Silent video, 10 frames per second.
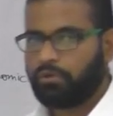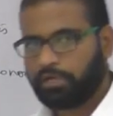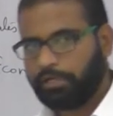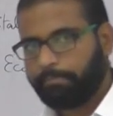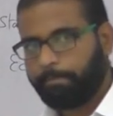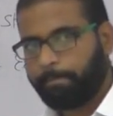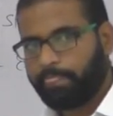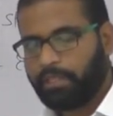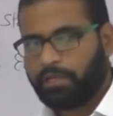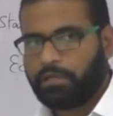Okay.
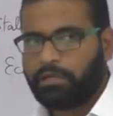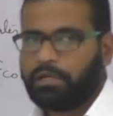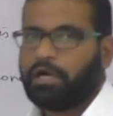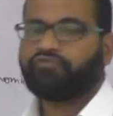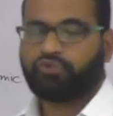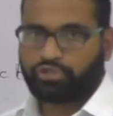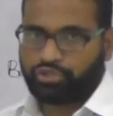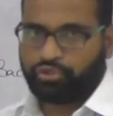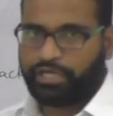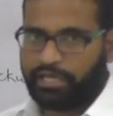Of course,
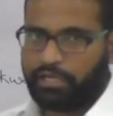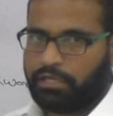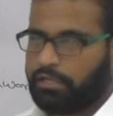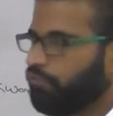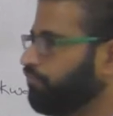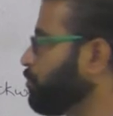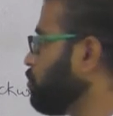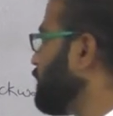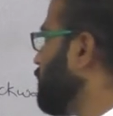today we don't